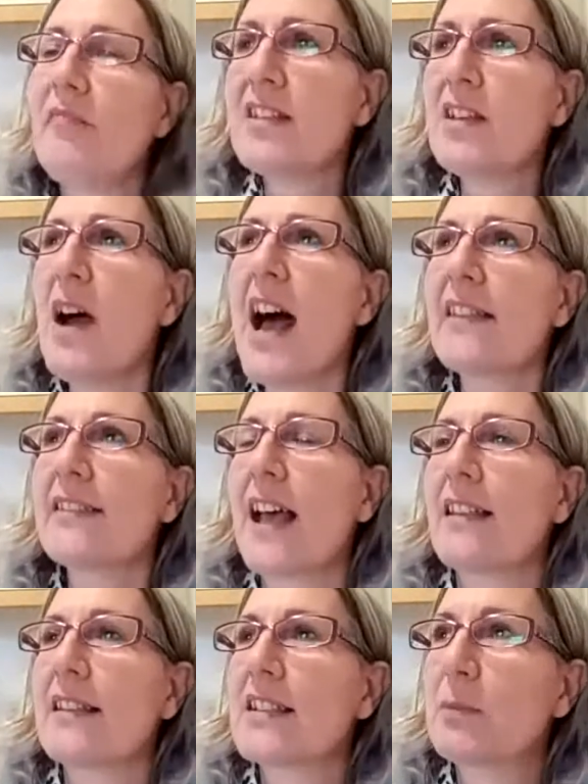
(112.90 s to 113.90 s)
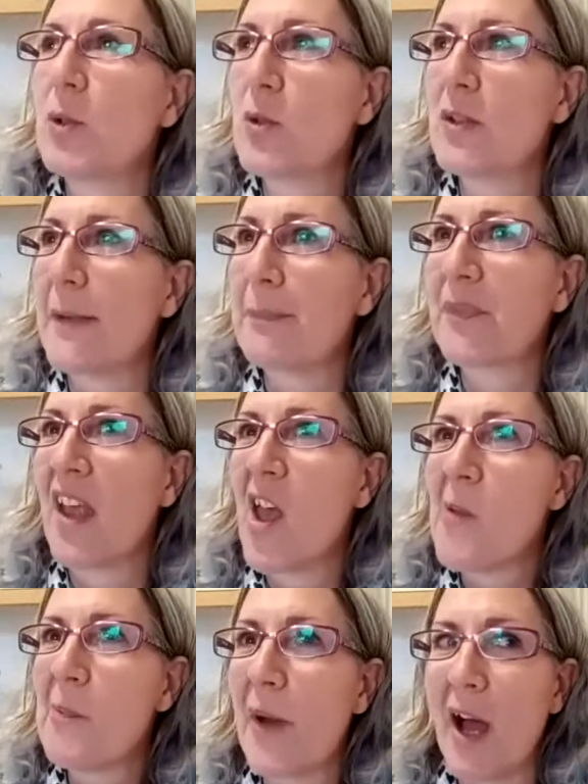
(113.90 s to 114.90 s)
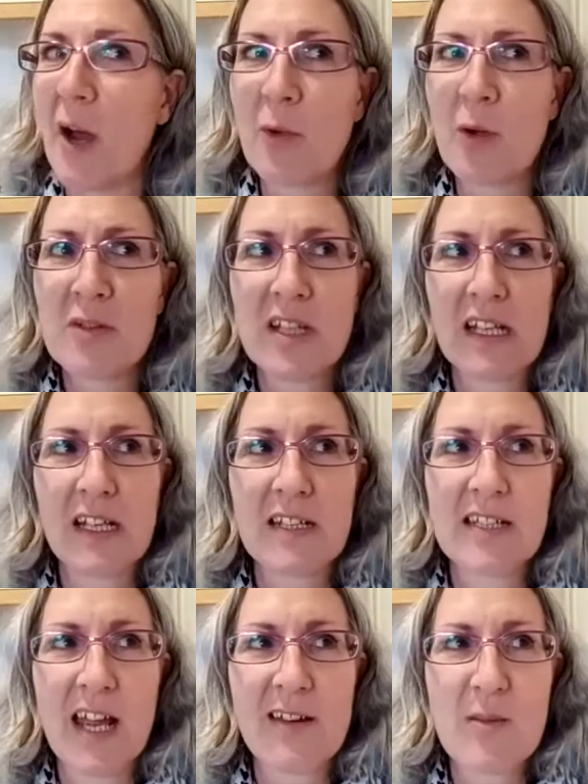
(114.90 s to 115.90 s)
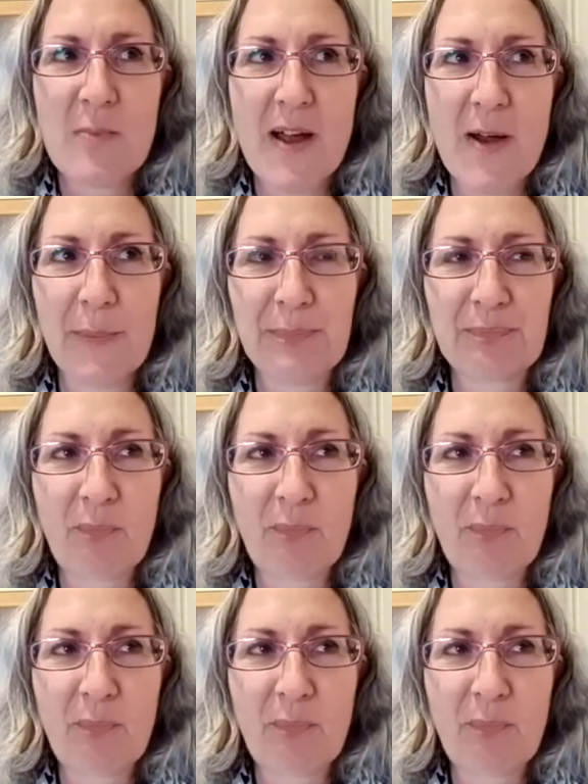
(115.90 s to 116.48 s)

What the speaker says: So I had that this morning. But what was I going to tell you about?